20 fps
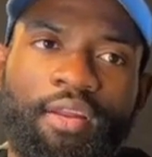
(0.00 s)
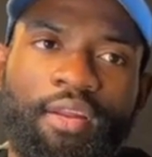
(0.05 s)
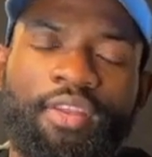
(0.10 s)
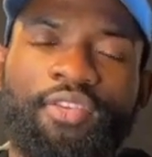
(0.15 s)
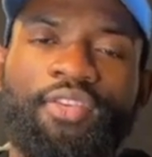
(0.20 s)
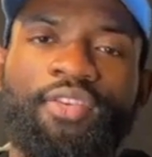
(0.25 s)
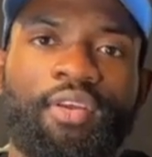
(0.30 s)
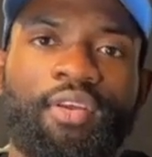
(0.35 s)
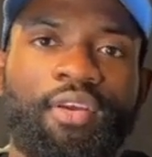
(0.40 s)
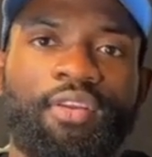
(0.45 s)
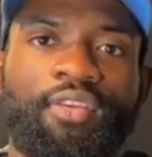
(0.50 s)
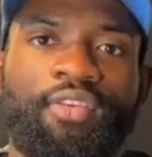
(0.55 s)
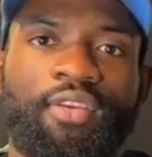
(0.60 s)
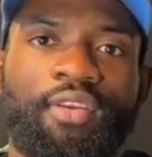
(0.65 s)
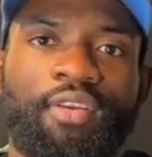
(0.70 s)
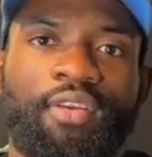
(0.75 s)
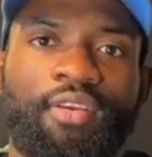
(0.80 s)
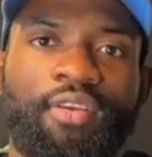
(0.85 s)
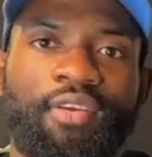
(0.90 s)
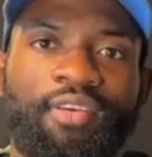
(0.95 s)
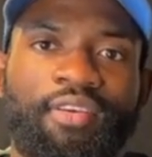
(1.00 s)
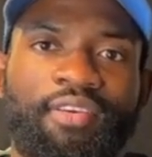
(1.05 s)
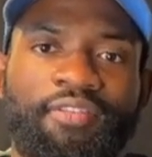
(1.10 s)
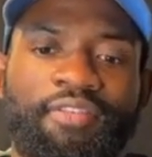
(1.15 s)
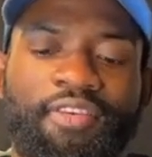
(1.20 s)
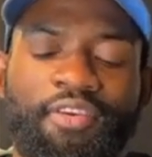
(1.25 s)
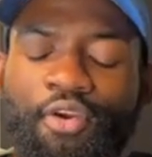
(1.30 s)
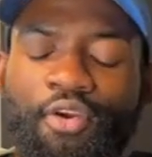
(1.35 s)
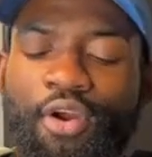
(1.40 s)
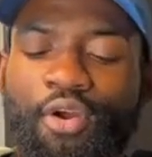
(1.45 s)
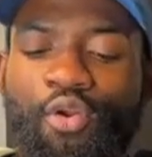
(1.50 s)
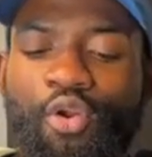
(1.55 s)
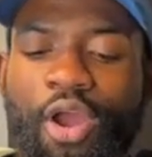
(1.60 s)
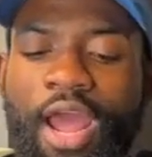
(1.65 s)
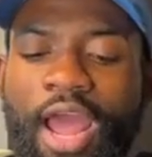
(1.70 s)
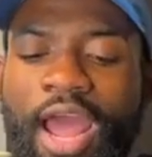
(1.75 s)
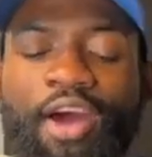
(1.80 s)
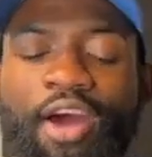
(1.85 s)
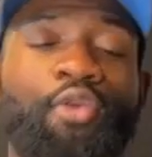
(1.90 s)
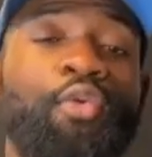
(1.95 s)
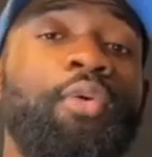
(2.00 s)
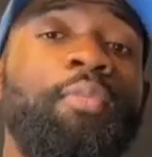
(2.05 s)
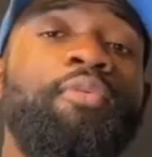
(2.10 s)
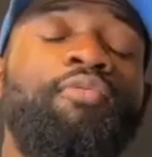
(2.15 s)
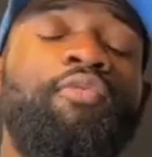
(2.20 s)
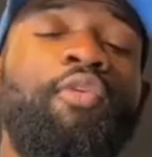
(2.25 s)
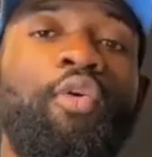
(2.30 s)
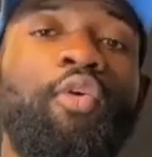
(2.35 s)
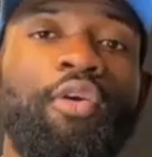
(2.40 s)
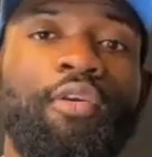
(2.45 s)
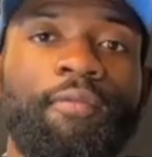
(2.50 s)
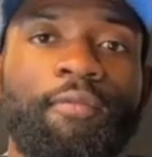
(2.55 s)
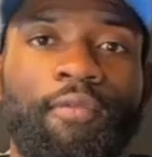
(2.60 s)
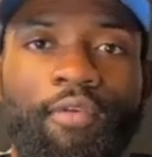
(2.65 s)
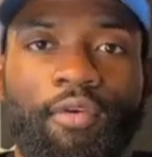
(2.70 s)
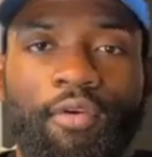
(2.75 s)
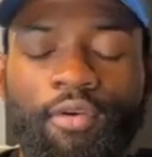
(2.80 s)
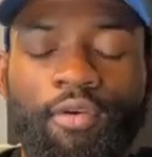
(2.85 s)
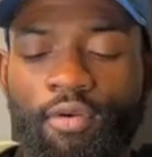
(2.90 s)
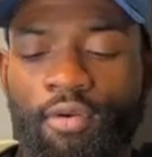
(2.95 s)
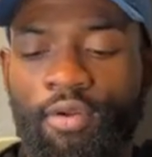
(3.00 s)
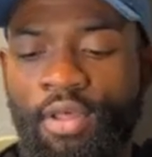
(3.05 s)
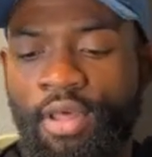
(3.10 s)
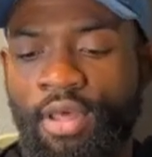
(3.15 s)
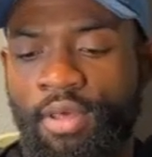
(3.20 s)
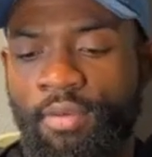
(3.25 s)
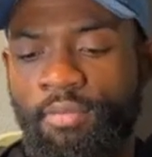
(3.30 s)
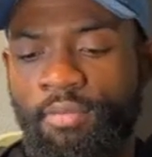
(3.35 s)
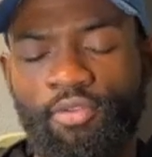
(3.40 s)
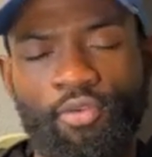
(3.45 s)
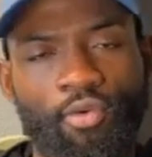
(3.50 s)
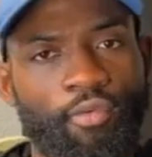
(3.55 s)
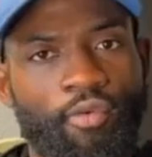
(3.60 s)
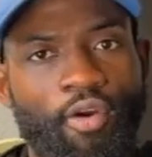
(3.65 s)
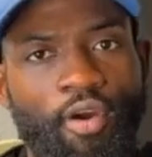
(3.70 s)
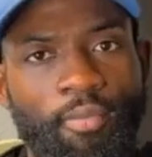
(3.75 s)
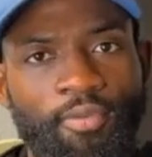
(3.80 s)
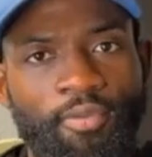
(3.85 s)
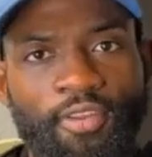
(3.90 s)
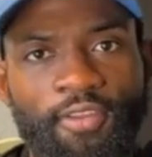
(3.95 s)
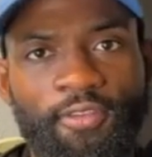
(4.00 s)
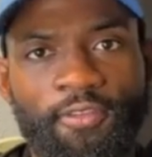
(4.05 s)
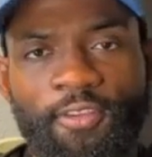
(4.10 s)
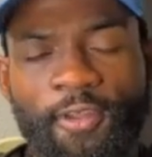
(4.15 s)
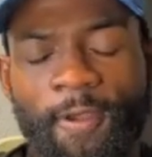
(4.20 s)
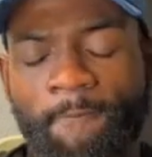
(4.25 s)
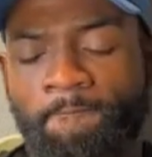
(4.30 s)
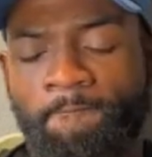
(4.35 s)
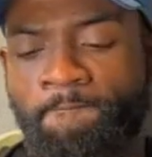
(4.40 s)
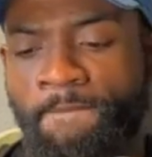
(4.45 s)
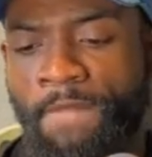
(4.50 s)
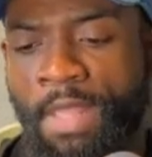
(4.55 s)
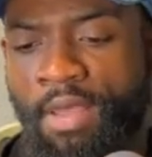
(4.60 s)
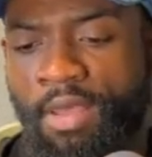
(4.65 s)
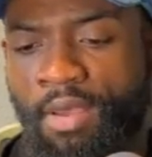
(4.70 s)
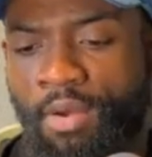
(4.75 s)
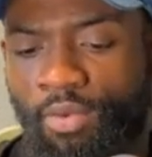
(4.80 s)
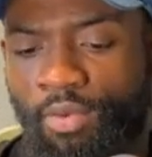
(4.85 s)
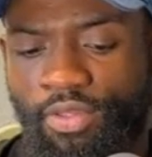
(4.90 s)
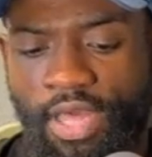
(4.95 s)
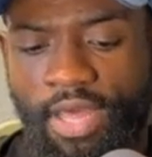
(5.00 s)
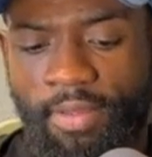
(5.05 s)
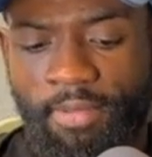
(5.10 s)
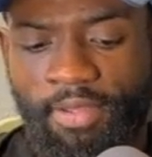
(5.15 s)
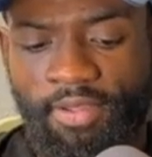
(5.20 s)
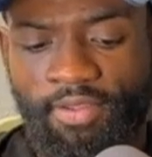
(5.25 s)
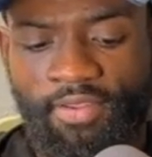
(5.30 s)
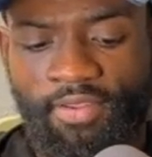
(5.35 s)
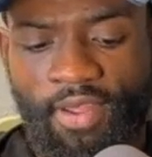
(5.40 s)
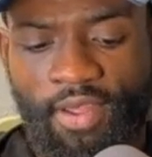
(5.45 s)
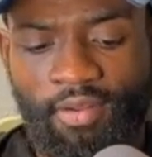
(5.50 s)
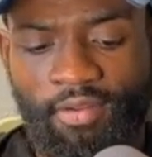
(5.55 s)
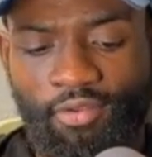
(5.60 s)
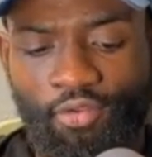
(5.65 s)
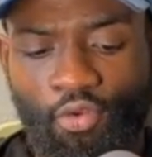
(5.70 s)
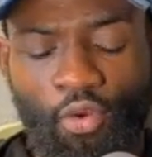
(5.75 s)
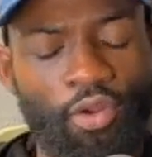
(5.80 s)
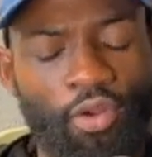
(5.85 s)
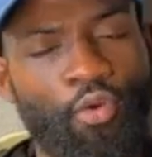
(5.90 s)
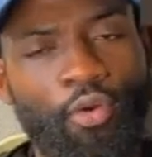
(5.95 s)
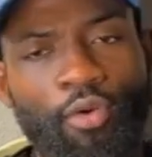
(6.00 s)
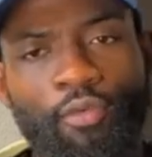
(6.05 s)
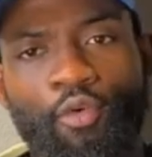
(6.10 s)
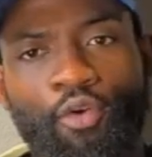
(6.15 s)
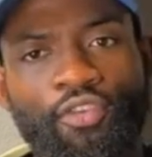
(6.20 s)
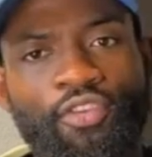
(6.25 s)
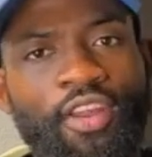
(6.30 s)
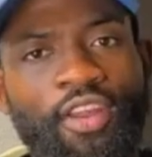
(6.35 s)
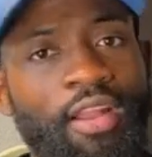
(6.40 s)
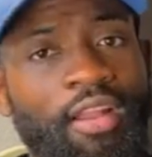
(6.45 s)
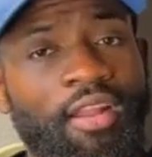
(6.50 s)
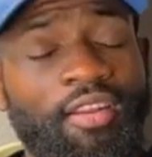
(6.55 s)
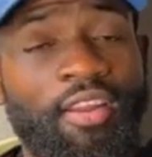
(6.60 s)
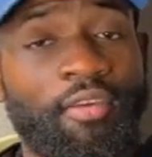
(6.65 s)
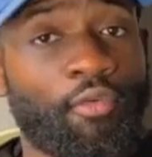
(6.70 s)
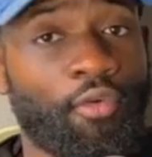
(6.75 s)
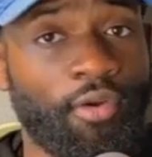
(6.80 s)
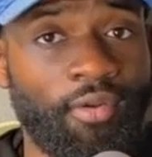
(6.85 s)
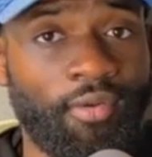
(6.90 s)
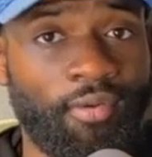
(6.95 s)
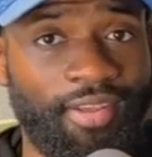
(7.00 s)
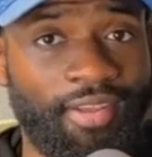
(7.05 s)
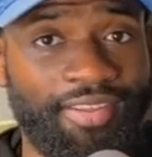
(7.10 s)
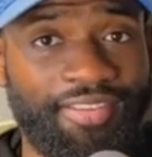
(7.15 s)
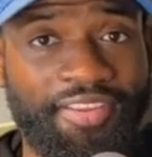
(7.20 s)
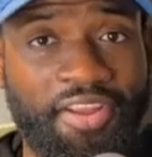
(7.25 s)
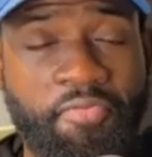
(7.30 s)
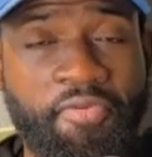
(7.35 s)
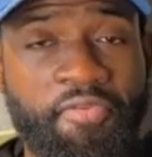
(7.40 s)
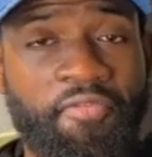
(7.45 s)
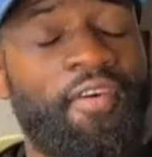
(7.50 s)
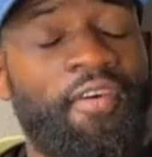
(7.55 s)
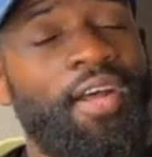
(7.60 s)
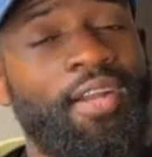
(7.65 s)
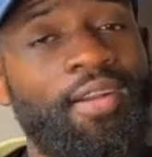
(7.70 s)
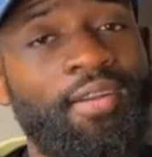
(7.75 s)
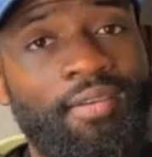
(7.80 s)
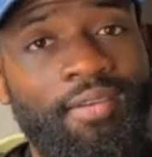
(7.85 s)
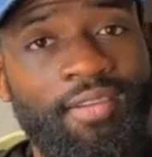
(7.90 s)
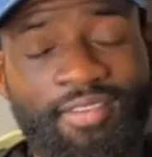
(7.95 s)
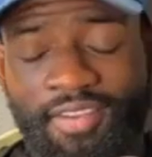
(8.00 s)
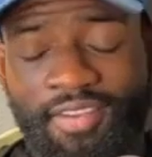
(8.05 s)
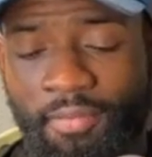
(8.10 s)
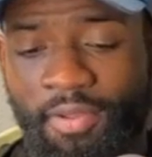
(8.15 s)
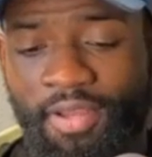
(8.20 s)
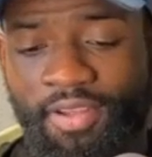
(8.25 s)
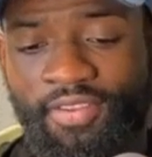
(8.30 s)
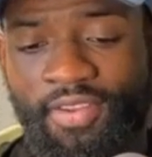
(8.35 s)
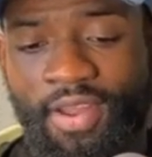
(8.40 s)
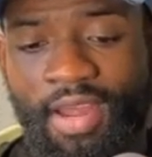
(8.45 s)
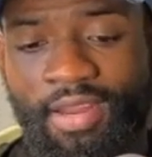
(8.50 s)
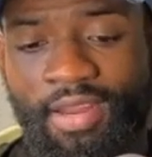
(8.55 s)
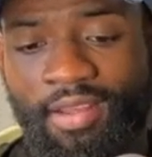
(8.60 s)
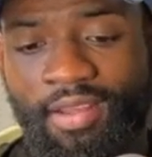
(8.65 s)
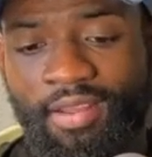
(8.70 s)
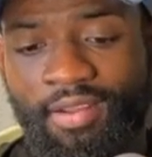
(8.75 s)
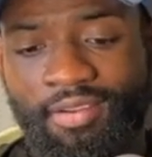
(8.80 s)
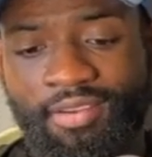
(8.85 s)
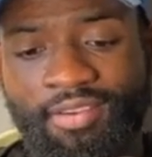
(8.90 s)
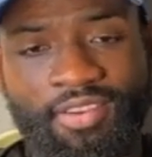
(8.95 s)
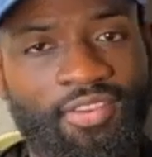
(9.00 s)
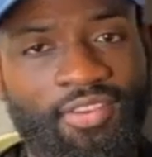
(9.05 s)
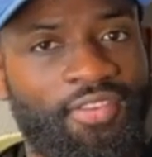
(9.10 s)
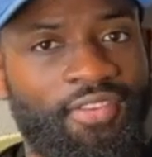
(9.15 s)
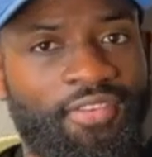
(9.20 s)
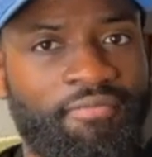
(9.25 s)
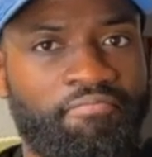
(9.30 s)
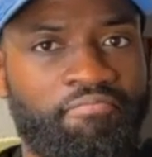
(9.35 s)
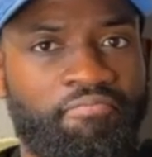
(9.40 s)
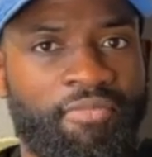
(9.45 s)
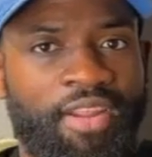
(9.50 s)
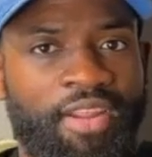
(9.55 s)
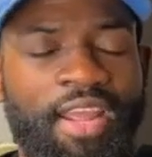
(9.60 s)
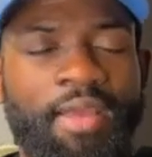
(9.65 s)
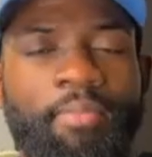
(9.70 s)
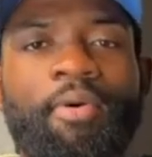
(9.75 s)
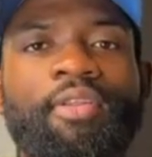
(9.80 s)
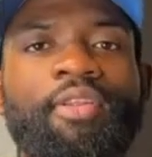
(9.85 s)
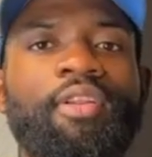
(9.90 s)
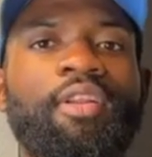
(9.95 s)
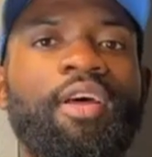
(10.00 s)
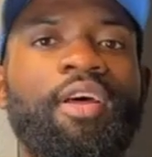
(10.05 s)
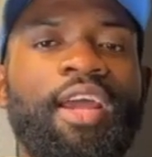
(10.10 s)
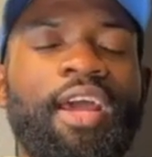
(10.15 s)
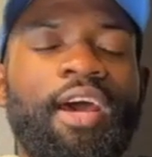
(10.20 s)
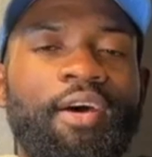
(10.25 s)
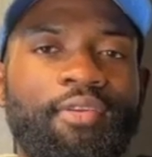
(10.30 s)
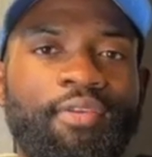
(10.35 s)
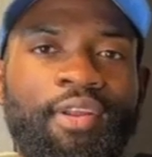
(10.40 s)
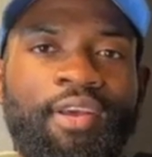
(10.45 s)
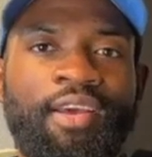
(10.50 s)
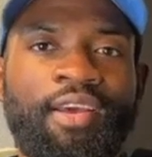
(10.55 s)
listening to figure out how do we move forward for Missouri pharmacy. So, with that being said, 2024 is going to look different. It's going to be fun. It's going to be exciting, and just keep on the lookout